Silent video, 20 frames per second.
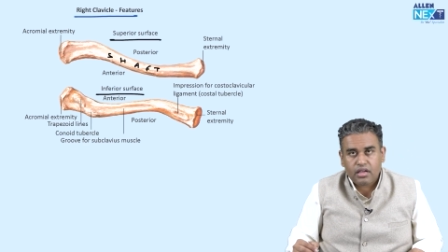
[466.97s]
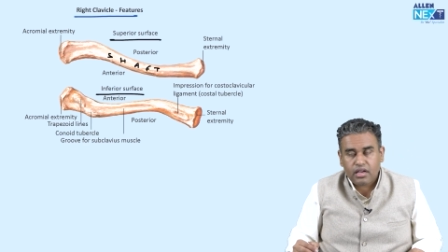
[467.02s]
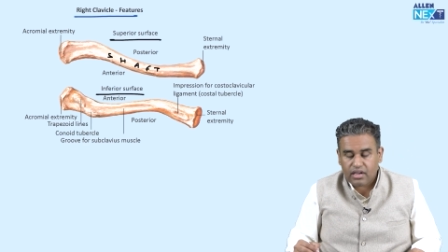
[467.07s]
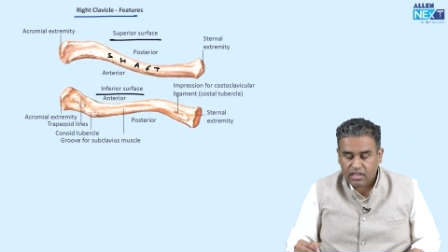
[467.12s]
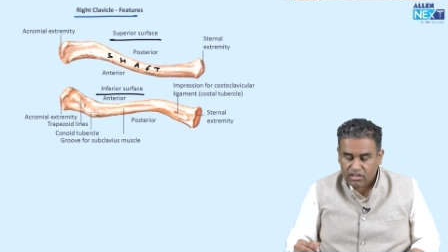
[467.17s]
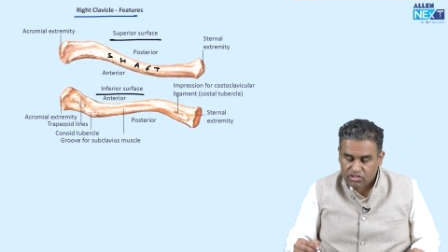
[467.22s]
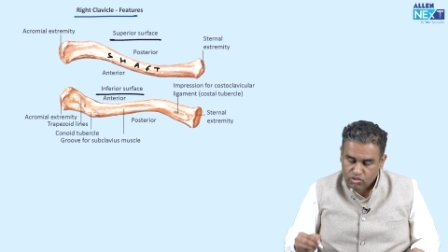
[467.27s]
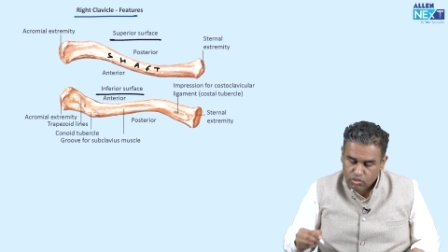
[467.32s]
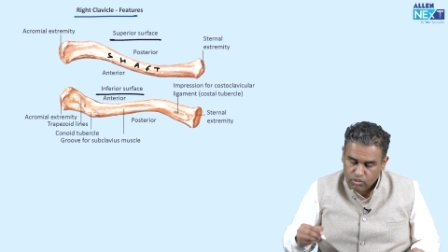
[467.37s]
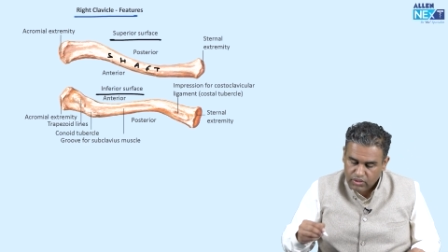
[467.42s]
It
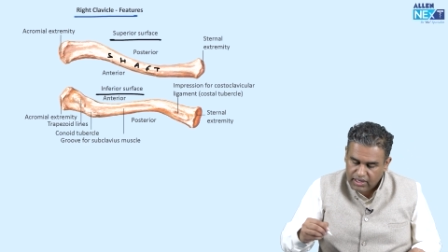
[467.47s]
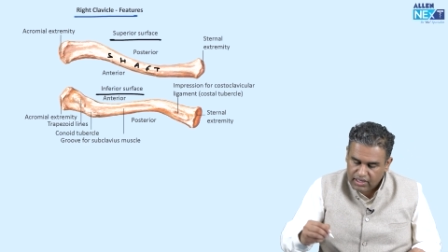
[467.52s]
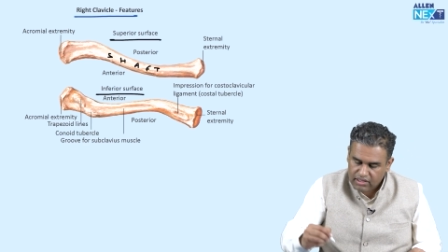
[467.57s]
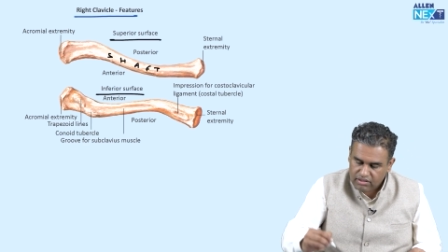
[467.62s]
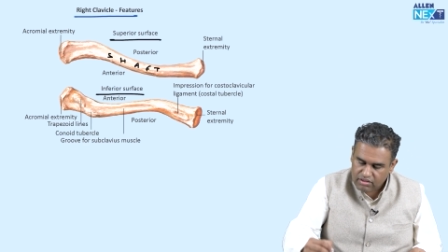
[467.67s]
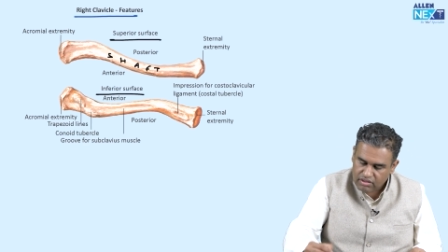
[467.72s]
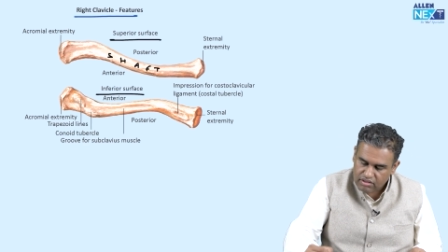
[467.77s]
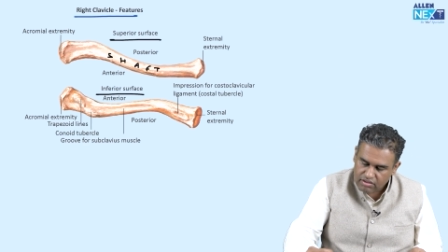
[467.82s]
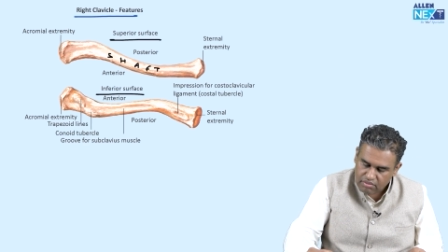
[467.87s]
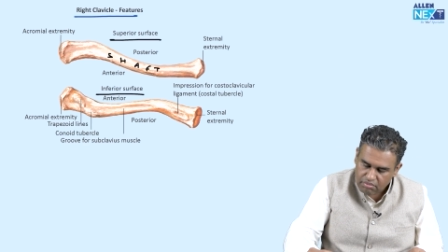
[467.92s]
has two
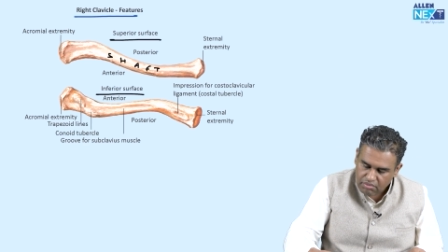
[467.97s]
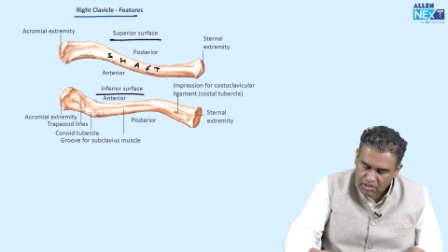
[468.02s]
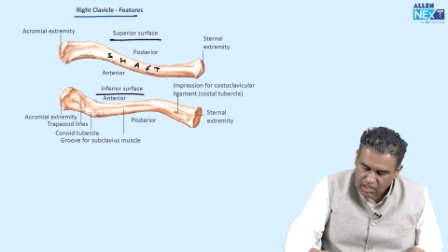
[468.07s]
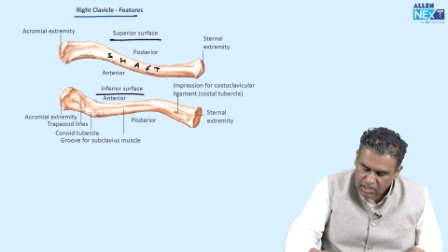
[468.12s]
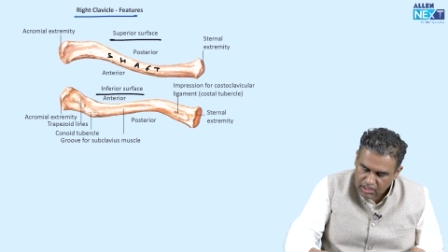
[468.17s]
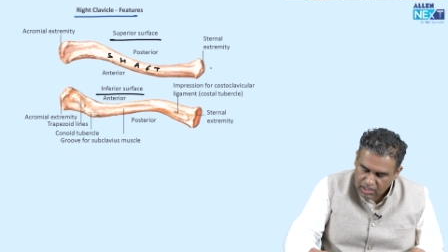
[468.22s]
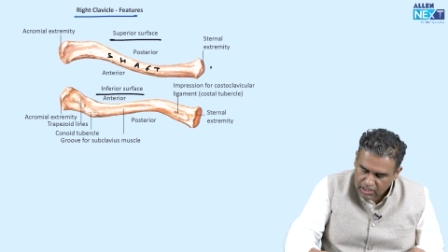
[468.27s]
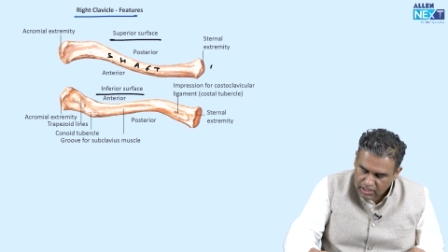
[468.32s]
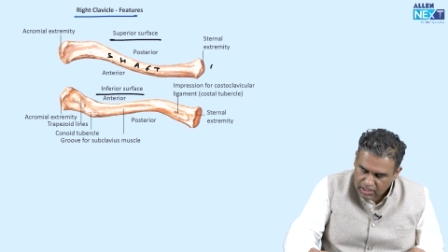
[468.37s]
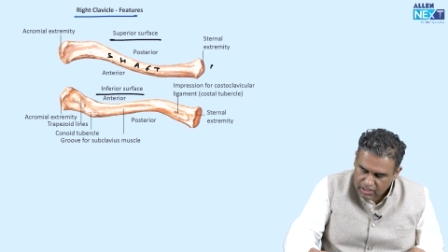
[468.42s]
ends, this is the
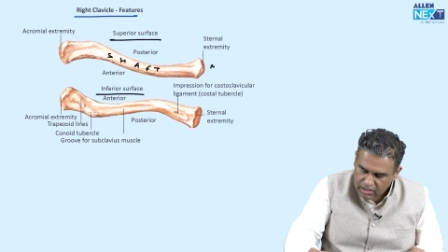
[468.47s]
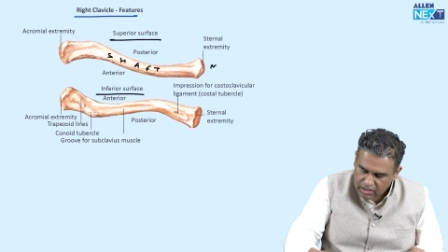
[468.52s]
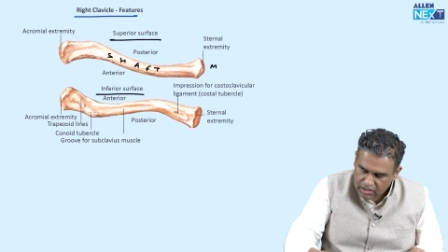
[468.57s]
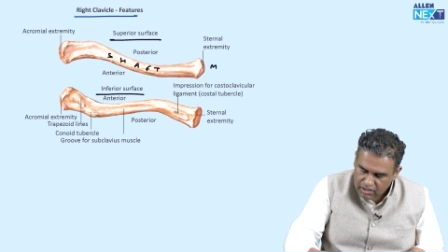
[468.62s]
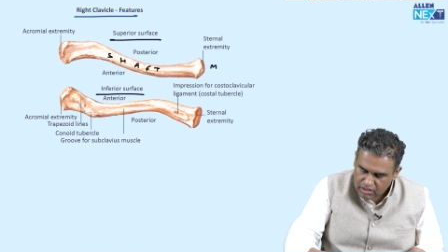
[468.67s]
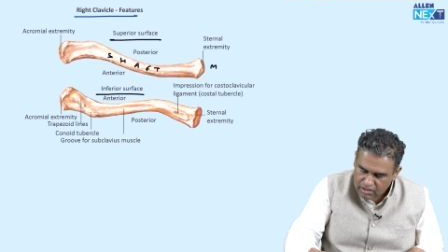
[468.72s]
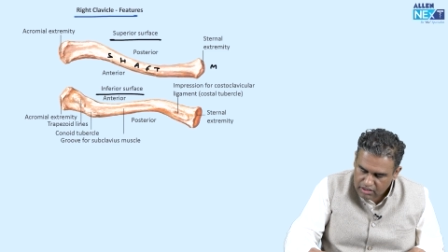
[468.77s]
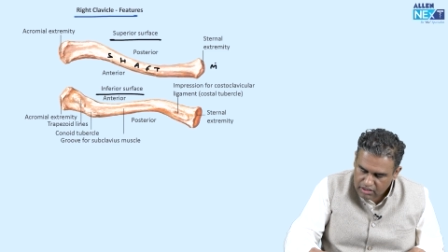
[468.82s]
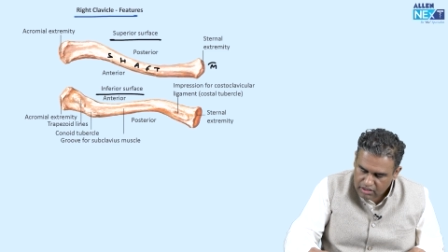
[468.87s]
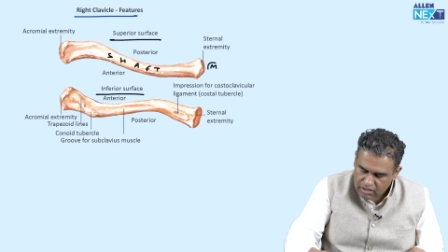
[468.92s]
medial
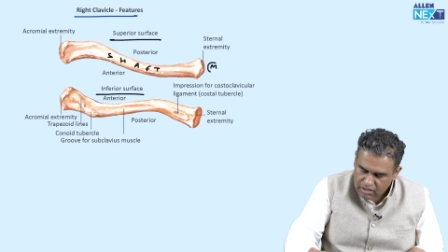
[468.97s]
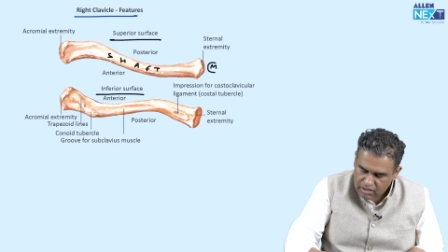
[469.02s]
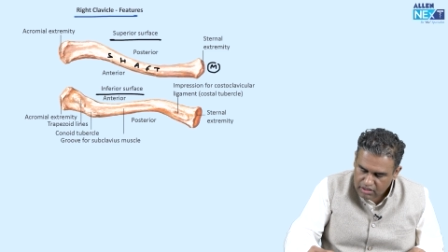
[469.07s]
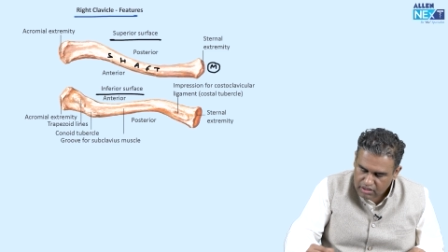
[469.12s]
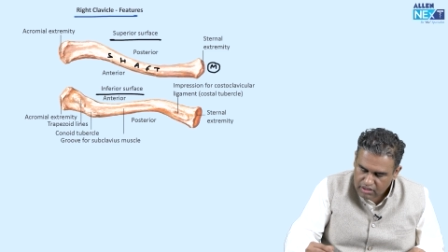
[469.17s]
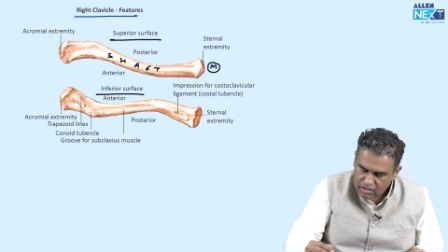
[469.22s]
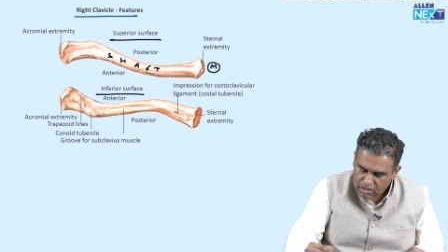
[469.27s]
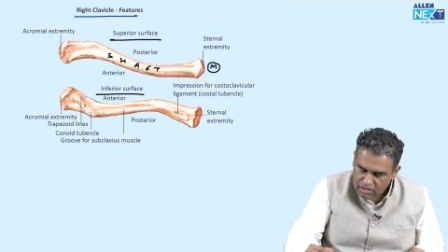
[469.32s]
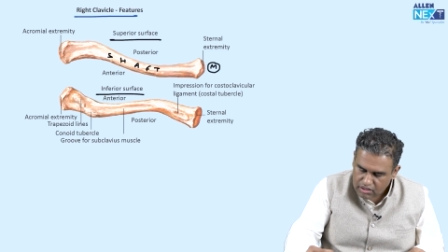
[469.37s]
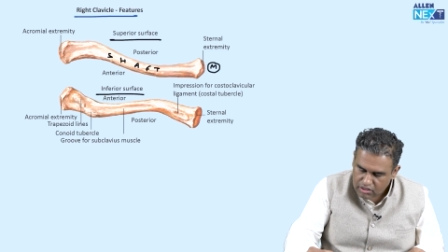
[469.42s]
end,
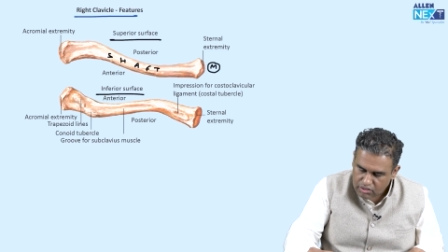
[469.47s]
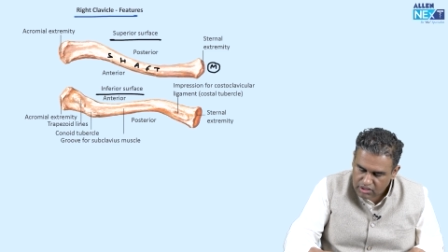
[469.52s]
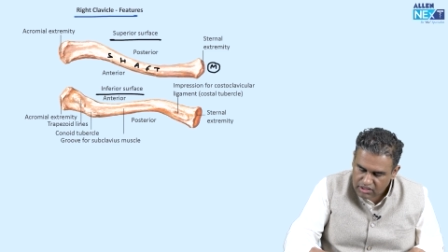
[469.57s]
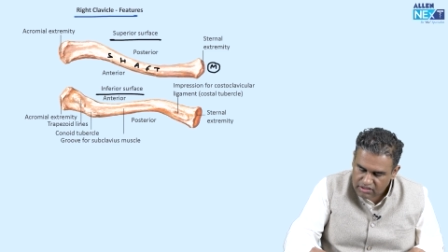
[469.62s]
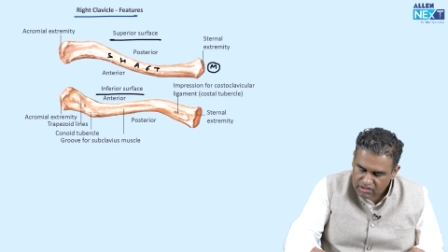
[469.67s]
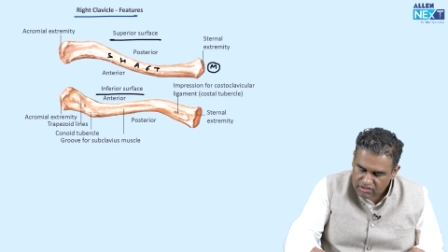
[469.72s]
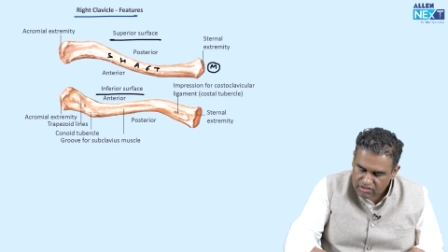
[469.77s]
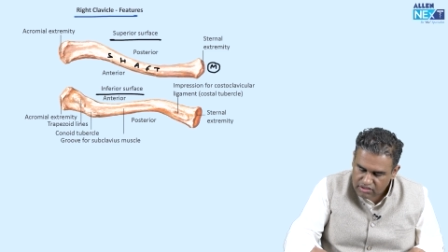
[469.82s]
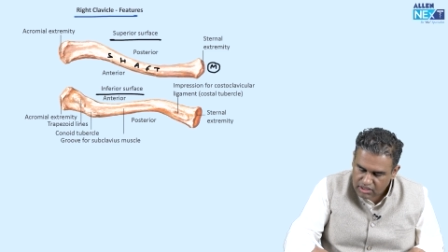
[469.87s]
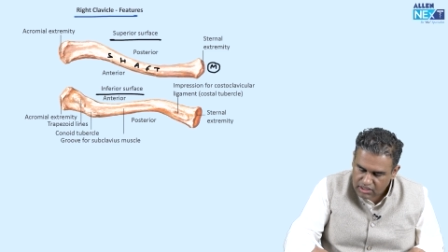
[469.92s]
known
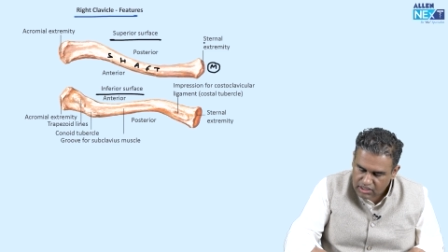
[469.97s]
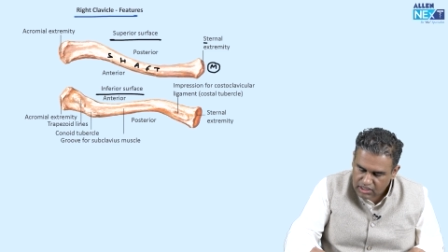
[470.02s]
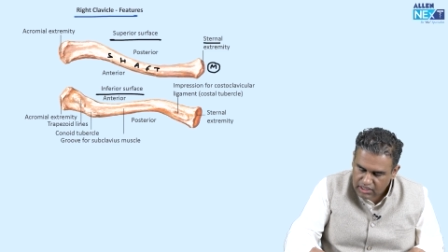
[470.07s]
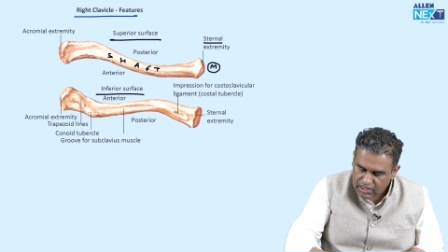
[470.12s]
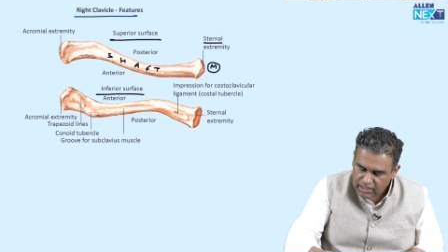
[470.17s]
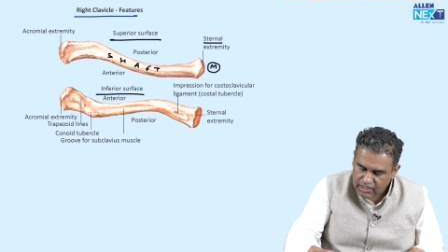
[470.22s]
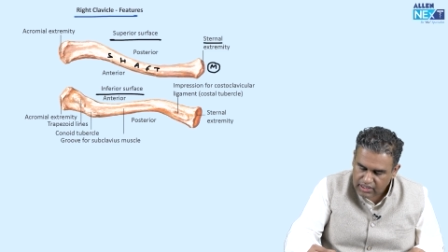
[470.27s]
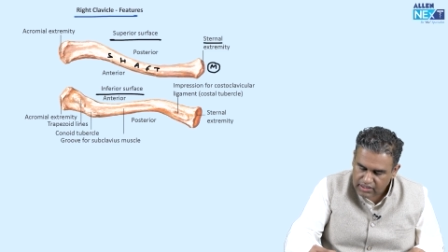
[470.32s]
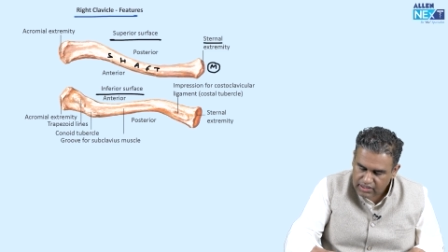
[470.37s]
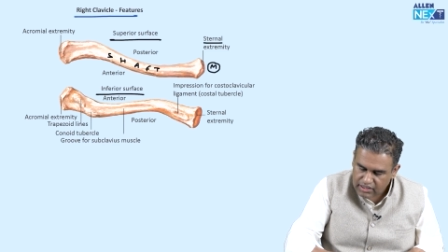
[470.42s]
as the sternal
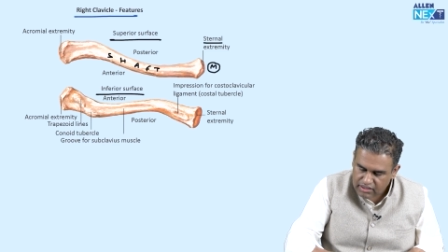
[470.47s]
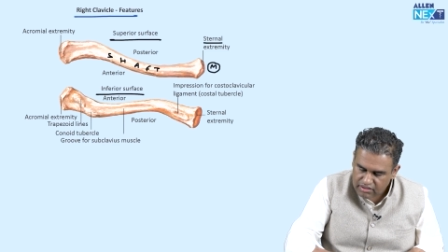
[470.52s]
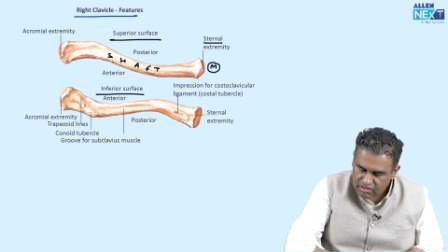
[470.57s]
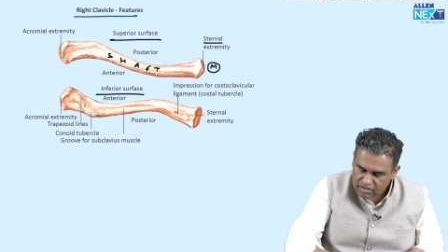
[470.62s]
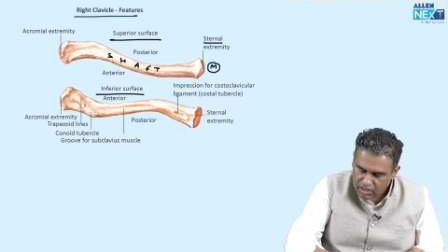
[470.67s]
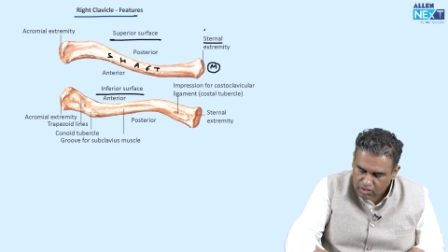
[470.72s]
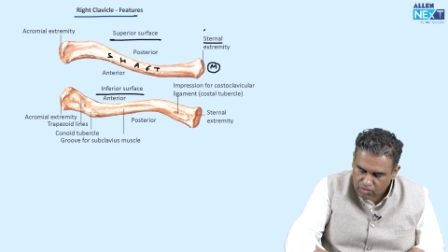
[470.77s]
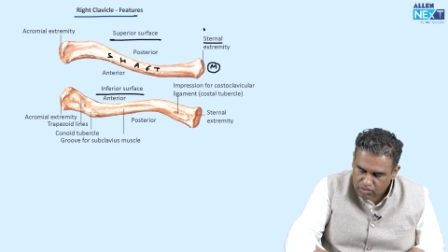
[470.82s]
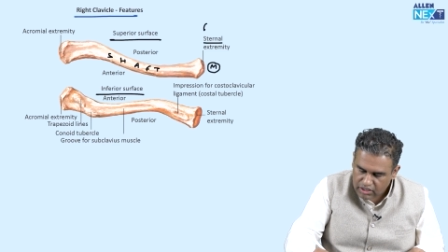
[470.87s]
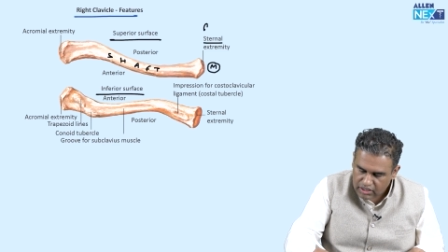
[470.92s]
end, and that is
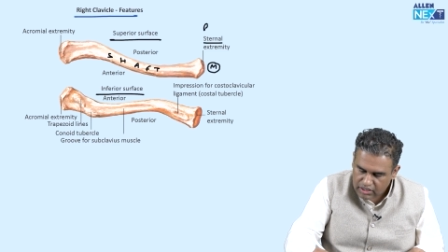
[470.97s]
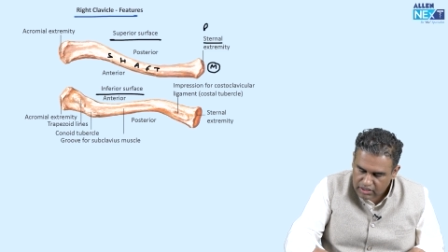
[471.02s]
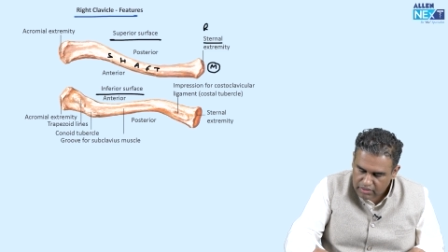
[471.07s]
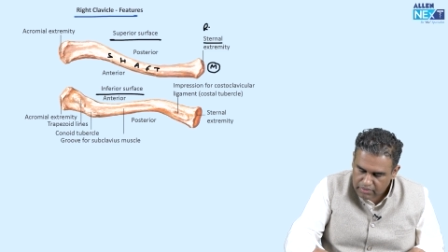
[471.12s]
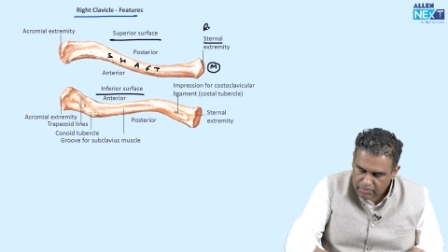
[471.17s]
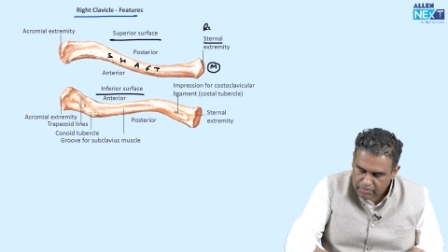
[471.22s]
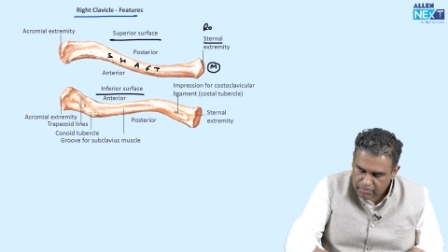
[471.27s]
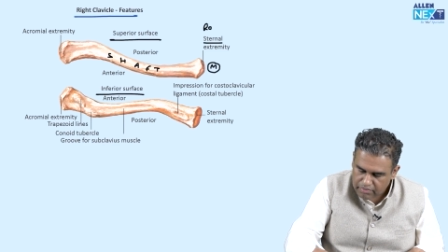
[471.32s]
rounded.